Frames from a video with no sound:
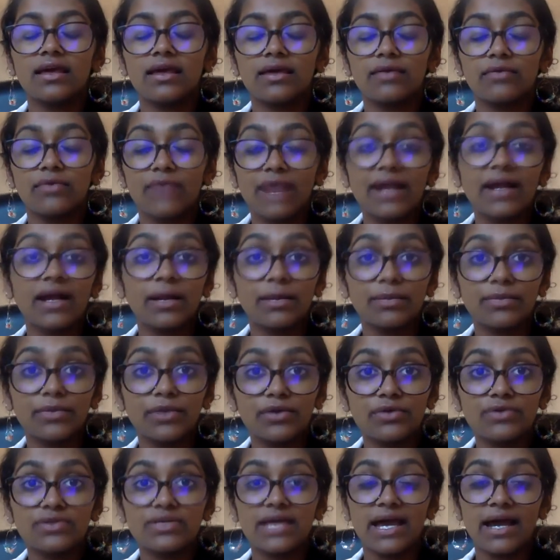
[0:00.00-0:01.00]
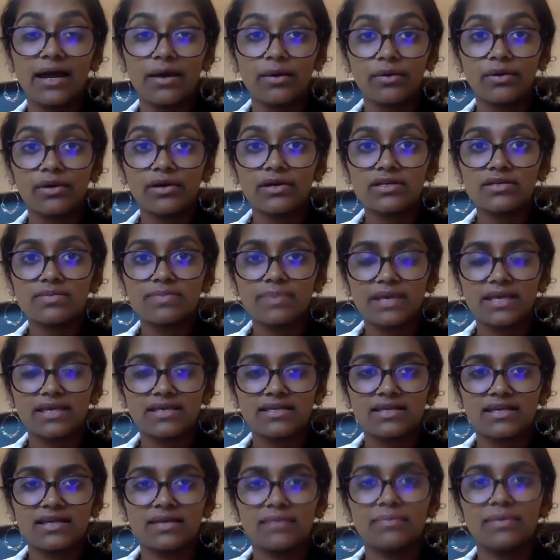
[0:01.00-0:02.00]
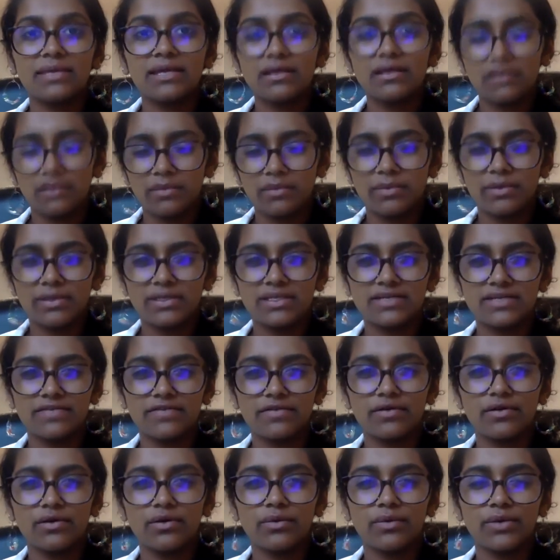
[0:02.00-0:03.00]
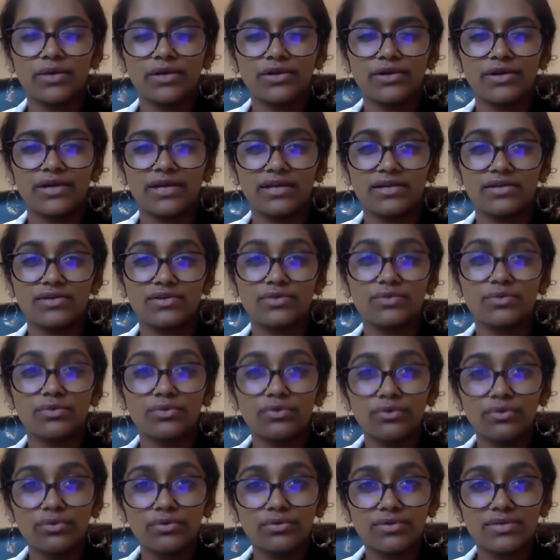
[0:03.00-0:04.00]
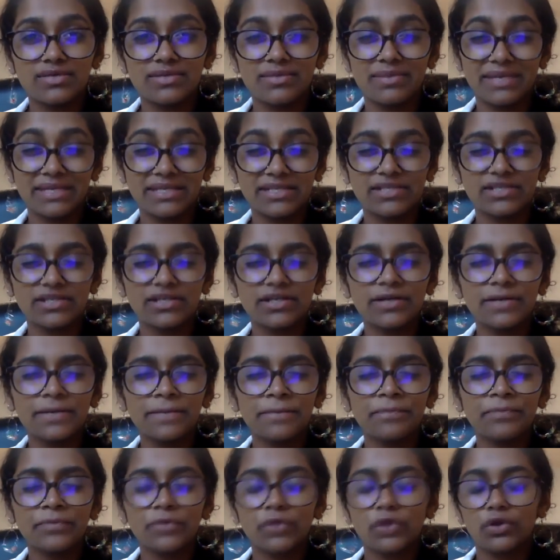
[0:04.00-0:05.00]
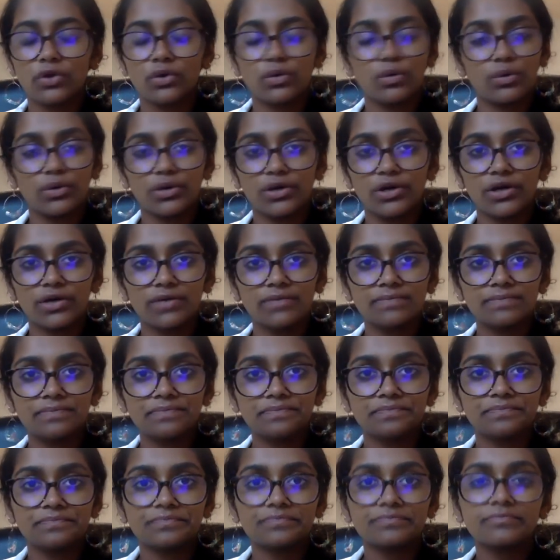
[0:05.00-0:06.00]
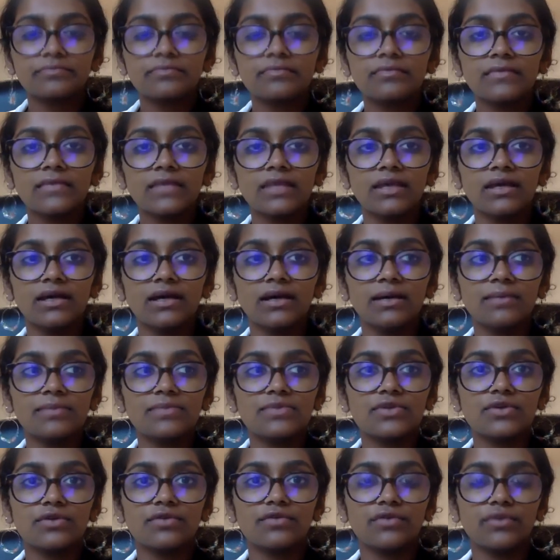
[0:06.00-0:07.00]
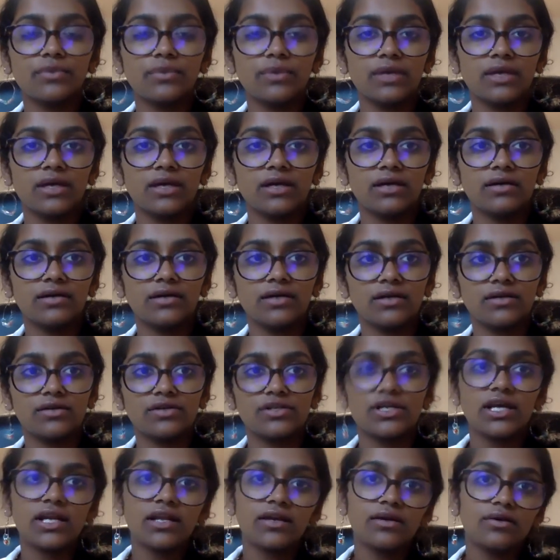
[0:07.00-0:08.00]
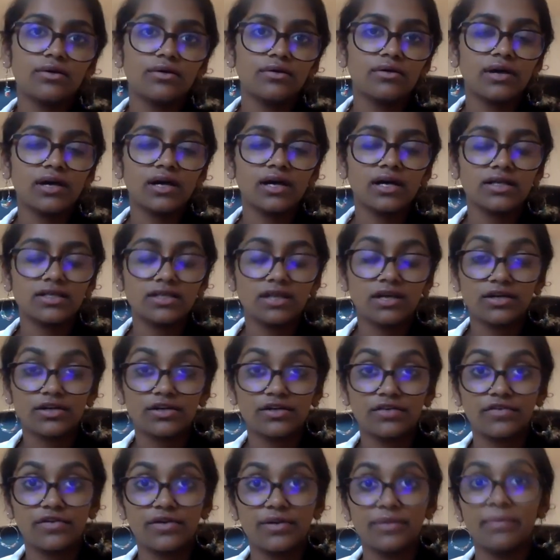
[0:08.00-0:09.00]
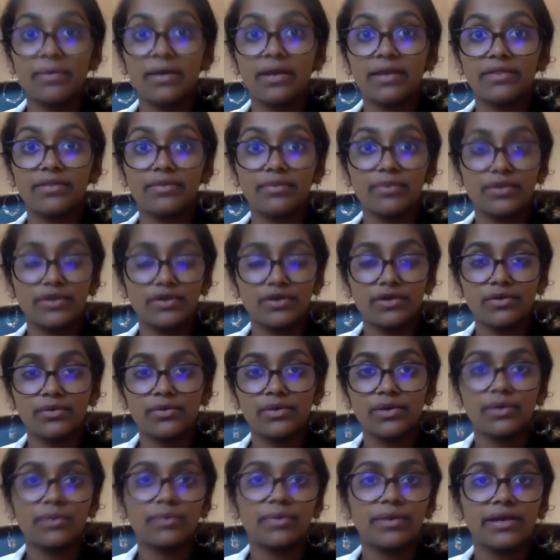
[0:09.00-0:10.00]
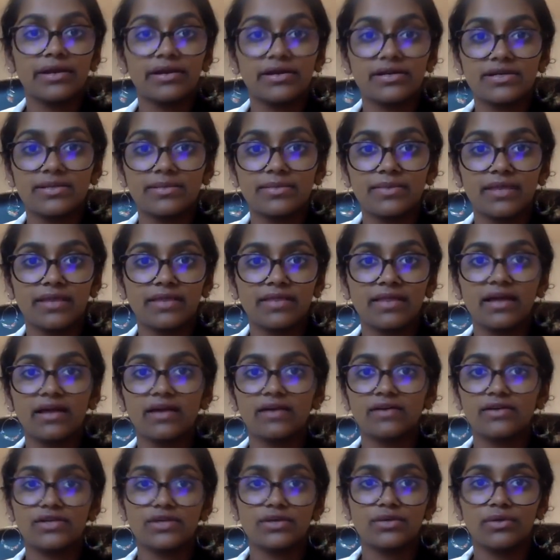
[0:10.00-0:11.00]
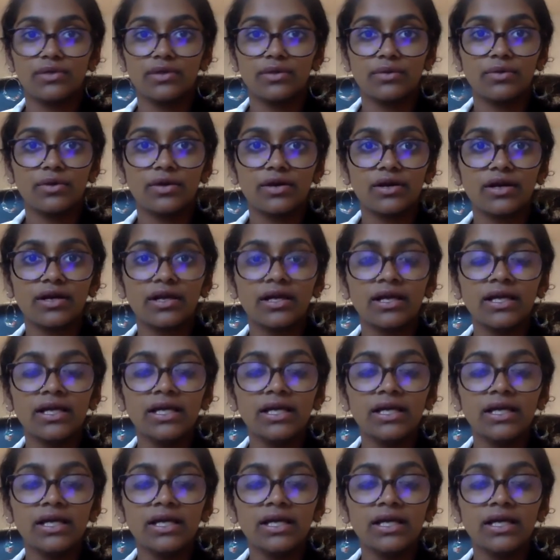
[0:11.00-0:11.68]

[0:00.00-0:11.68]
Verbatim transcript: rack up those hours because it can be a little bit difficult when you're in a school semester or quarter um, so if you want to, you know, shadow a doctor for a month when you're on winter break or something, that could totally work.